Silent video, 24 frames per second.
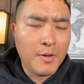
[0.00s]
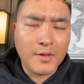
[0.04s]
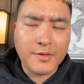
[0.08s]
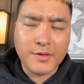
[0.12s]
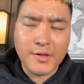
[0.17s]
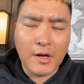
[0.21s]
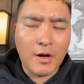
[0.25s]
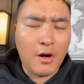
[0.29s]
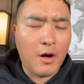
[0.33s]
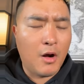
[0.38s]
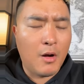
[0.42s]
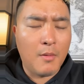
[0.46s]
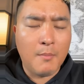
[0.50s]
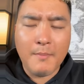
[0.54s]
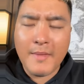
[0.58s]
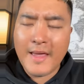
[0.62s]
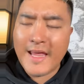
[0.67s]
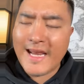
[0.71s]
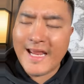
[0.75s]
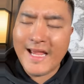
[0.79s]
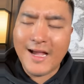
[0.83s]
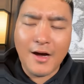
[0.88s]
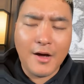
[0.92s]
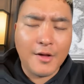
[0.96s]
But there are
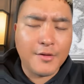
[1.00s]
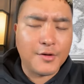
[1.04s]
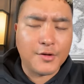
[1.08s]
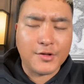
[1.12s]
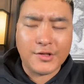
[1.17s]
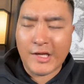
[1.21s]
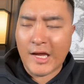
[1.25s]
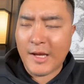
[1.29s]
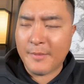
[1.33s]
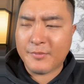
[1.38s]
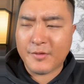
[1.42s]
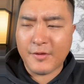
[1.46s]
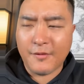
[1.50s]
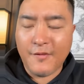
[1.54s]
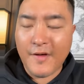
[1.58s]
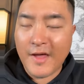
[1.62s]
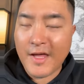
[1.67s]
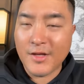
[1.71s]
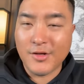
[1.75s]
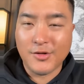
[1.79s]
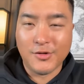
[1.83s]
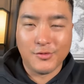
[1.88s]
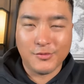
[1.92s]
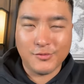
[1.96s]
many other types of
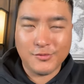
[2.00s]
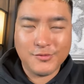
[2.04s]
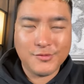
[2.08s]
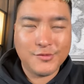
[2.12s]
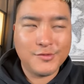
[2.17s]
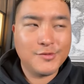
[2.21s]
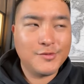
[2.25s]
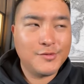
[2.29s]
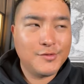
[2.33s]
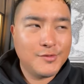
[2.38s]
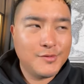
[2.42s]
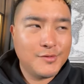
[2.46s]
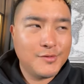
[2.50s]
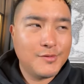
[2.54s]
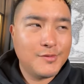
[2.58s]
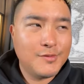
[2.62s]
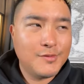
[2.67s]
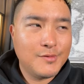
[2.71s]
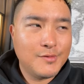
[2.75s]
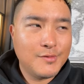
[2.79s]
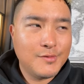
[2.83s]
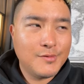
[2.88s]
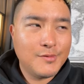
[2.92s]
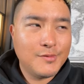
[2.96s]
angels
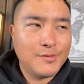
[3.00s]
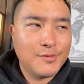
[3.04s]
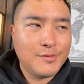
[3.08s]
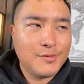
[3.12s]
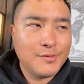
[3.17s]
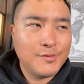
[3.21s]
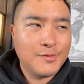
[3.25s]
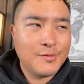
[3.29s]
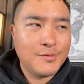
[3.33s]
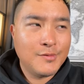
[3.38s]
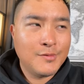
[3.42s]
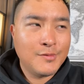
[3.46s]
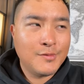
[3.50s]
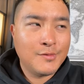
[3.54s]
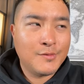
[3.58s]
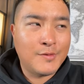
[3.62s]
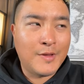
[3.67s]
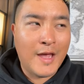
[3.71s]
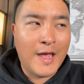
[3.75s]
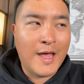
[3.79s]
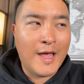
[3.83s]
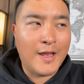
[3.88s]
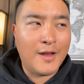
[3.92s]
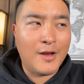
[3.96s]

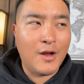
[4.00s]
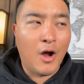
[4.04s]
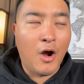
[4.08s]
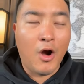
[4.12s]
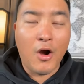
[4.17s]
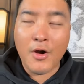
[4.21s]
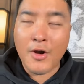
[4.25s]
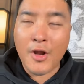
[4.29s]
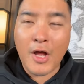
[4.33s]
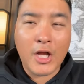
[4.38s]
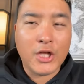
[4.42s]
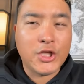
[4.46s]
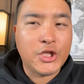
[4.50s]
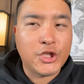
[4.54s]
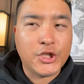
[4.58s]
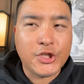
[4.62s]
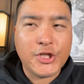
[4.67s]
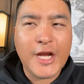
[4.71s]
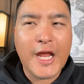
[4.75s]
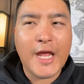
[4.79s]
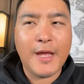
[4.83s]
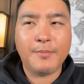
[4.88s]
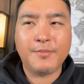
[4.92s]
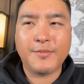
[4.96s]
that are not
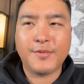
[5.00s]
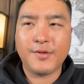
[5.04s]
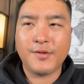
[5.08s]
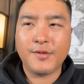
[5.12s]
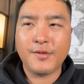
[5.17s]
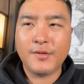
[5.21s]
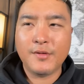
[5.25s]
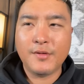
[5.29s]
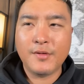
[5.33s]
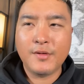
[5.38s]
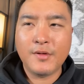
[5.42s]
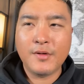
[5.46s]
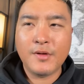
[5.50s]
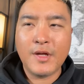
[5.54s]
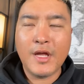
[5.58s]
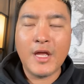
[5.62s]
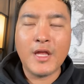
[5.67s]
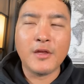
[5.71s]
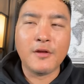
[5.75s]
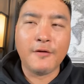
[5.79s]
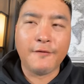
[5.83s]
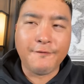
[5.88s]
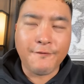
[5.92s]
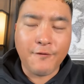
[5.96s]
shaped
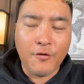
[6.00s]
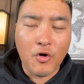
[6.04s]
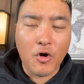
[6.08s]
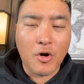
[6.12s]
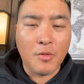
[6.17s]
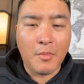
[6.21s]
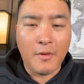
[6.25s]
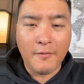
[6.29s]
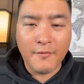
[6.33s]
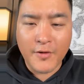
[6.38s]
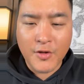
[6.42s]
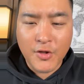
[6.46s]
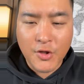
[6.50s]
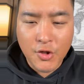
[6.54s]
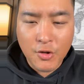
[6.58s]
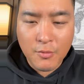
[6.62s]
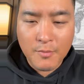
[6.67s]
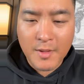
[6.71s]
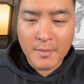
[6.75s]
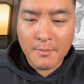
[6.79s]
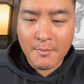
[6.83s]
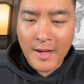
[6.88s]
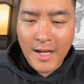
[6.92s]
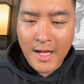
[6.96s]
in the form of a
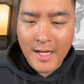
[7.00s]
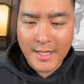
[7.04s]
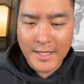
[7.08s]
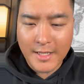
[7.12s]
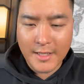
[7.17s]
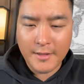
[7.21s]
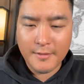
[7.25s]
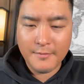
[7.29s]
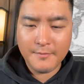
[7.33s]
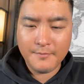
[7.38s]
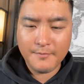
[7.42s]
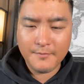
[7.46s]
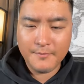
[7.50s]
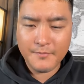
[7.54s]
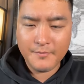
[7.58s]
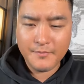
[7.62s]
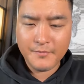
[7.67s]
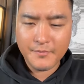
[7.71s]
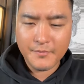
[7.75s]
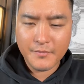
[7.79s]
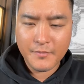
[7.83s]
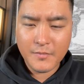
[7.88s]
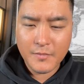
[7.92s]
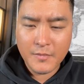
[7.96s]
human body.
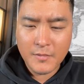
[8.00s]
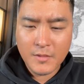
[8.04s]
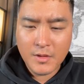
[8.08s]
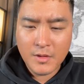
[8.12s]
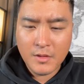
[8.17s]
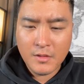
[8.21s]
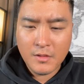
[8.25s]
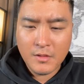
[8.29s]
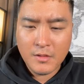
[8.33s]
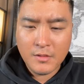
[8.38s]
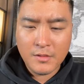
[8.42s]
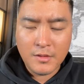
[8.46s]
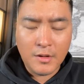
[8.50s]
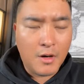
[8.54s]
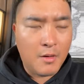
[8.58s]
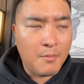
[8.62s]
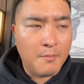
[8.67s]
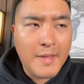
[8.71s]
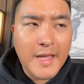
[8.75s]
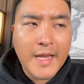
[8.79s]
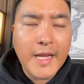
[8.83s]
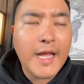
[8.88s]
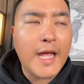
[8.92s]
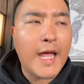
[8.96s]
There
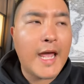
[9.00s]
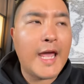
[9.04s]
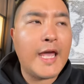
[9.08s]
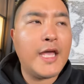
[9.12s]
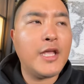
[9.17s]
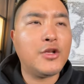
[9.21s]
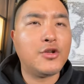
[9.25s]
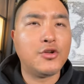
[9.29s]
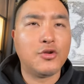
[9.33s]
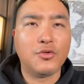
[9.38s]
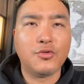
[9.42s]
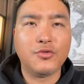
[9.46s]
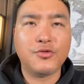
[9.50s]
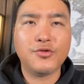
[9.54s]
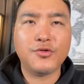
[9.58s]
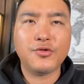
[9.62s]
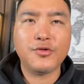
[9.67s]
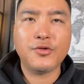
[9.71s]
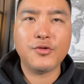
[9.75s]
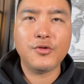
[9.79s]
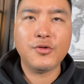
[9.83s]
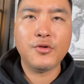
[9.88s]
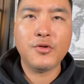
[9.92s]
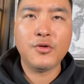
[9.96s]
are many
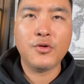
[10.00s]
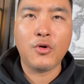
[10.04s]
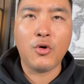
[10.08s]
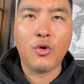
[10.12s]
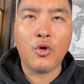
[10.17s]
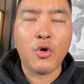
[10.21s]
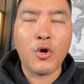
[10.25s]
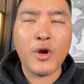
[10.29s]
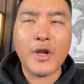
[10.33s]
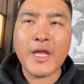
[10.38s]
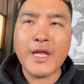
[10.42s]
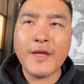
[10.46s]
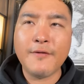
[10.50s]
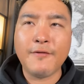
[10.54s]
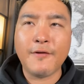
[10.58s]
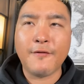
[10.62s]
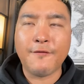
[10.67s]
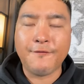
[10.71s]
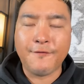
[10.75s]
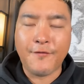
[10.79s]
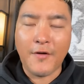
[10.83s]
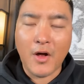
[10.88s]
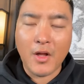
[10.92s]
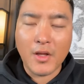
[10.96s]
angels, or
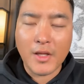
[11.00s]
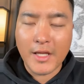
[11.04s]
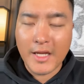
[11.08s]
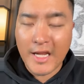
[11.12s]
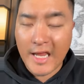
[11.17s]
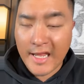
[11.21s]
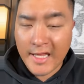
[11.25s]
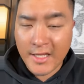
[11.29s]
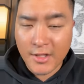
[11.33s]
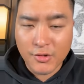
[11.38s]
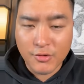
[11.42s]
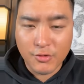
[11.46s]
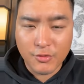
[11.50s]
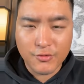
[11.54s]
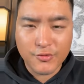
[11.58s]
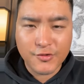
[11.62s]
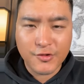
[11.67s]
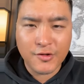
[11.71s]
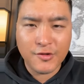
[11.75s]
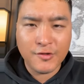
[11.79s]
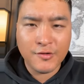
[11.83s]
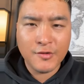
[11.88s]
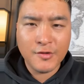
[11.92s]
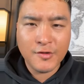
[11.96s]
even fallen
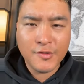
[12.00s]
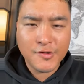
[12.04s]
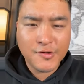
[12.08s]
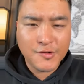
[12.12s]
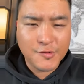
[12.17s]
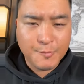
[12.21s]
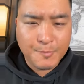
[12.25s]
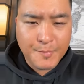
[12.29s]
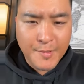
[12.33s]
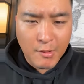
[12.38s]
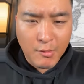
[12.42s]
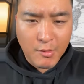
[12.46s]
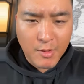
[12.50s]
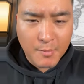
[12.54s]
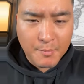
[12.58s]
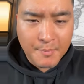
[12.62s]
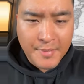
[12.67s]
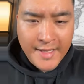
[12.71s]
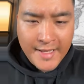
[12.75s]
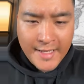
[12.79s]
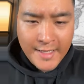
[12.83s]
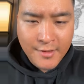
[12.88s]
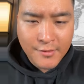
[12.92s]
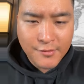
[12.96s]
angels,
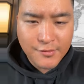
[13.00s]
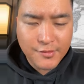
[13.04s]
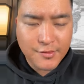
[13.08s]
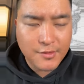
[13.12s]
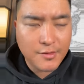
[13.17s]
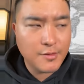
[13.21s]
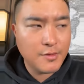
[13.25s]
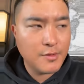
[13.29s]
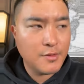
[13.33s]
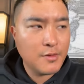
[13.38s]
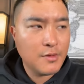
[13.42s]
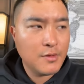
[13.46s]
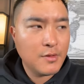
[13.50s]
spirit beings